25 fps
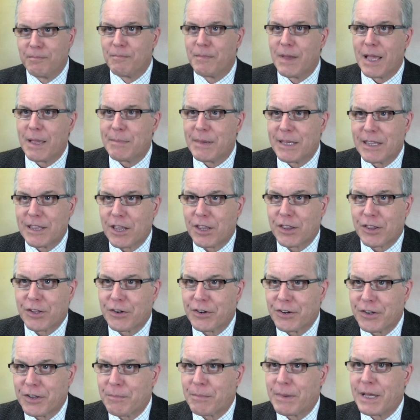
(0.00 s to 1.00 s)
maybe the
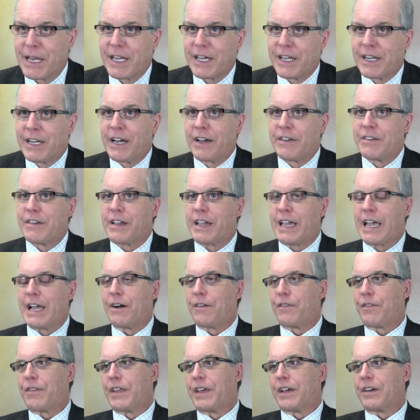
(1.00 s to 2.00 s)
third, depending on how you
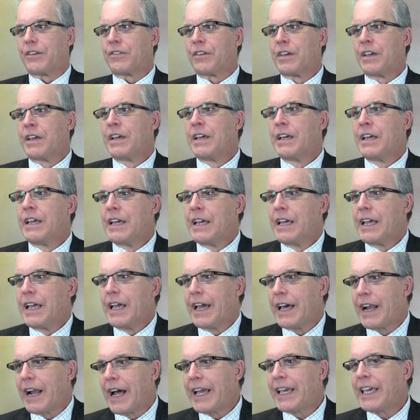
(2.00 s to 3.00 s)
count things.
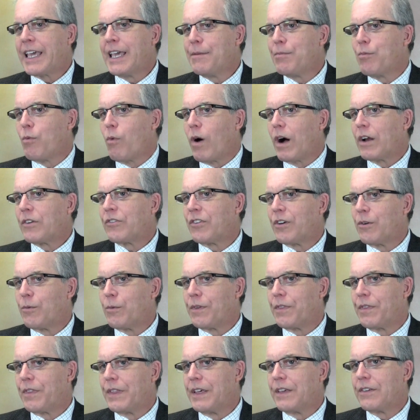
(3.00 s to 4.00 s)
And I keep
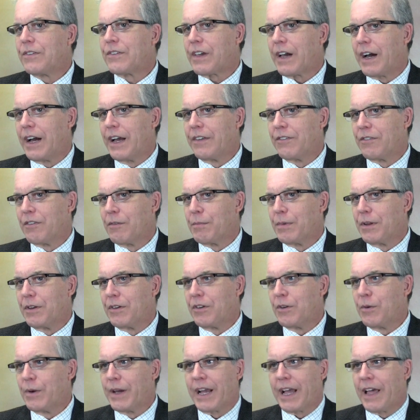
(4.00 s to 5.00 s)
watching what these guys have
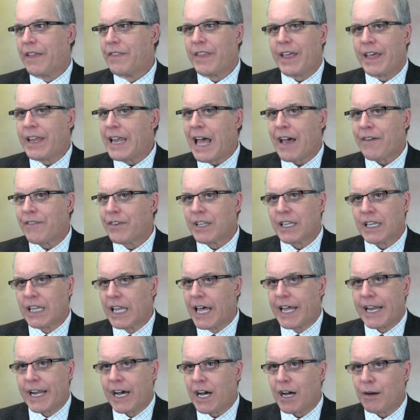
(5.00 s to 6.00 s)
been doing, and they haven't let